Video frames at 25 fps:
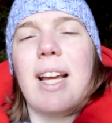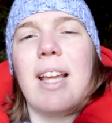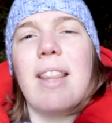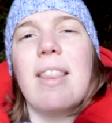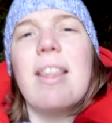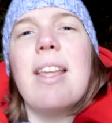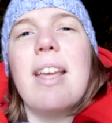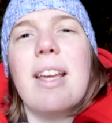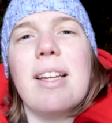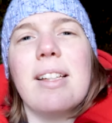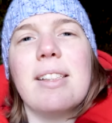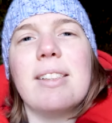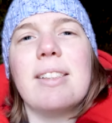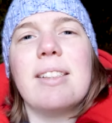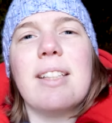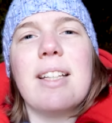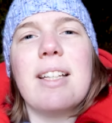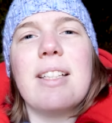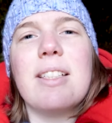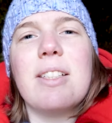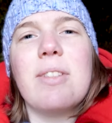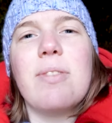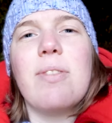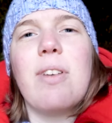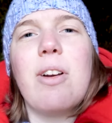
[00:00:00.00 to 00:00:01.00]
and this
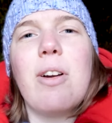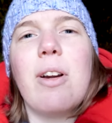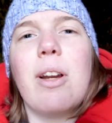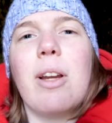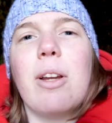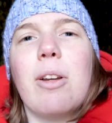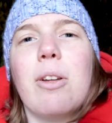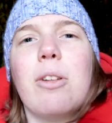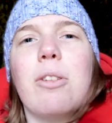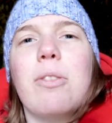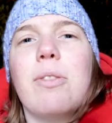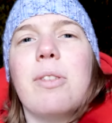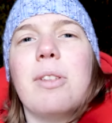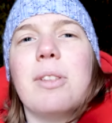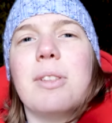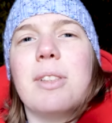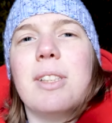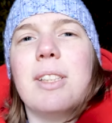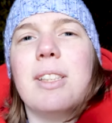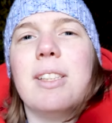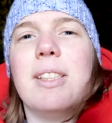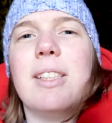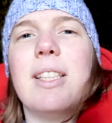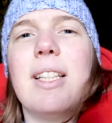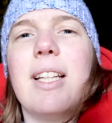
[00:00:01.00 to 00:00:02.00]
is a very good
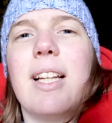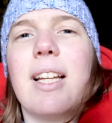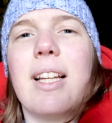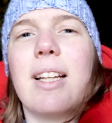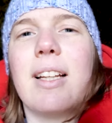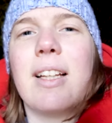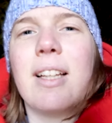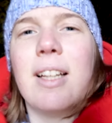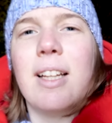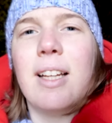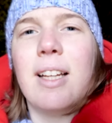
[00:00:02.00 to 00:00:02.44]
vaulted ceiling.